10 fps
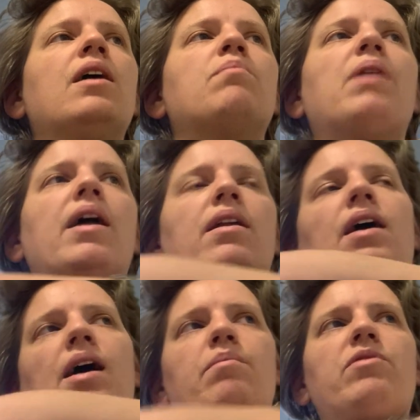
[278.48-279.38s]
But
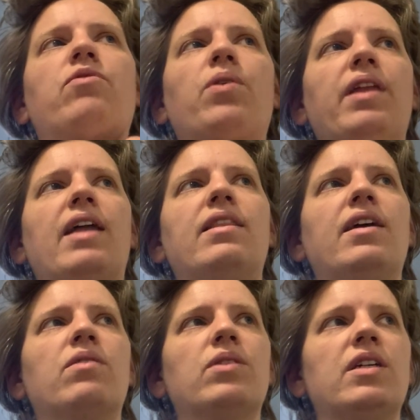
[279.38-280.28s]
before that, they
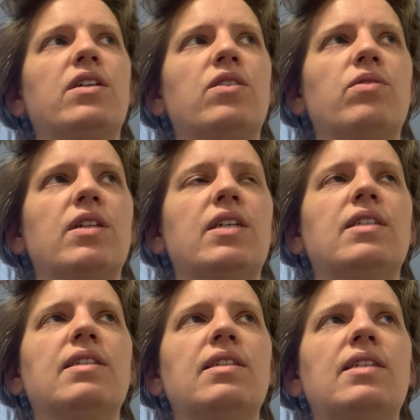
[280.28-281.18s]
are really good, really
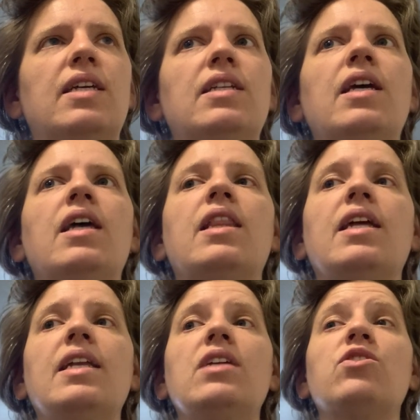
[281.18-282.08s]
consistent. They
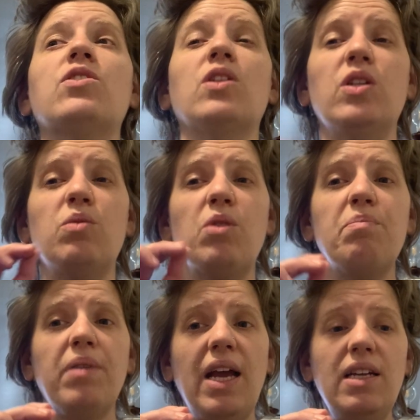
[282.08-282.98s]
need just a little more
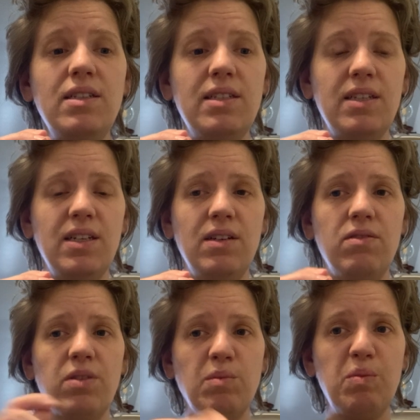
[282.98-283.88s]
bite
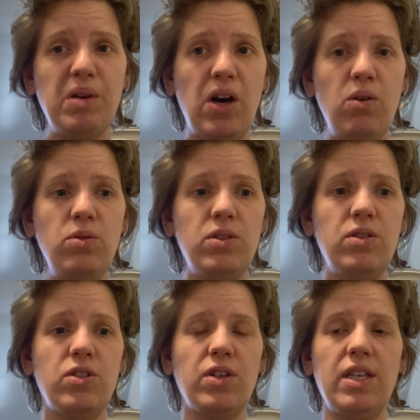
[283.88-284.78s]
from the bow
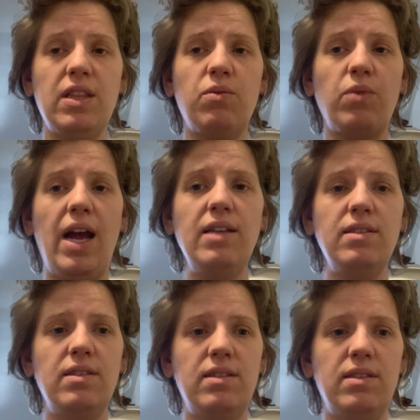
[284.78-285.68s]
during the
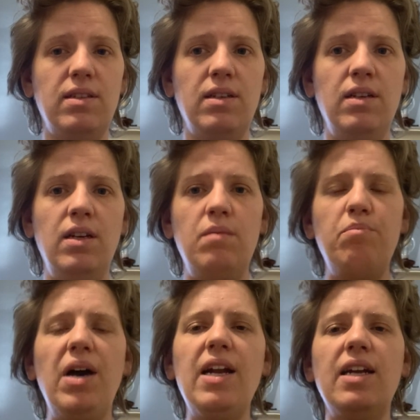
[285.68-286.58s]
rests.
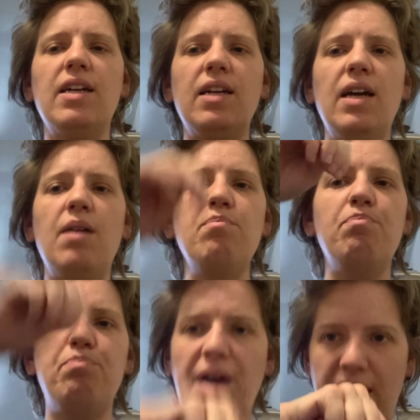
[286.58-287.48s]
Ba-da-da-da-dum,
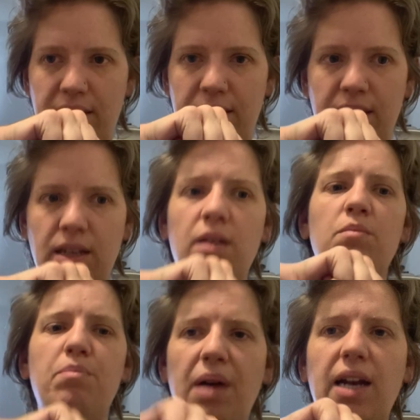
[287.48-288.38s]
bite.
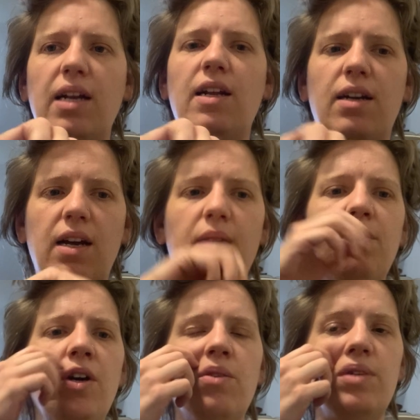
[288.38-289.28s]
Ba-da-da-da-dum.
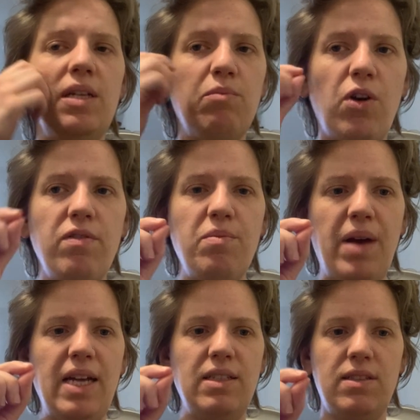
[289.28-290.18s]
We need more of a
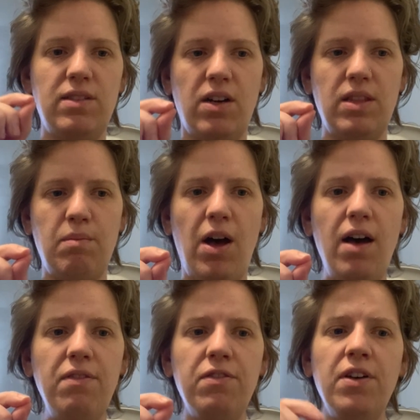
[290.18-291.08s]
bite to start them
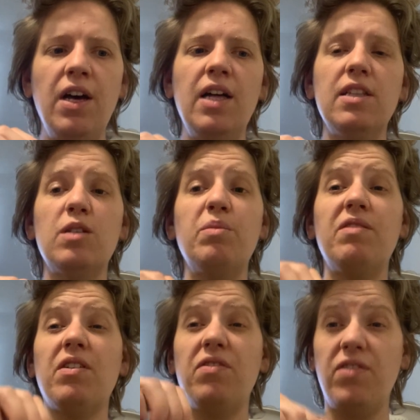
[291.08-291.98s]
off. A little bit of
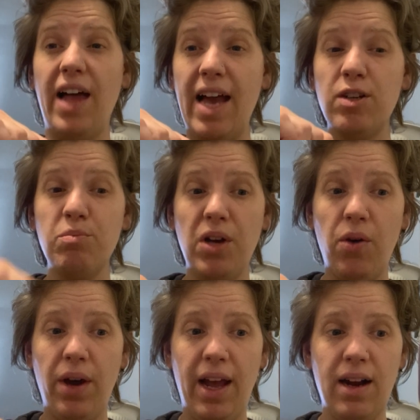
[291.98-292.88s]
a flatter bow
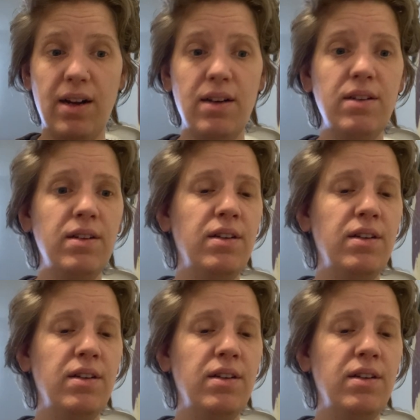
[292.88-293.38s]
hair.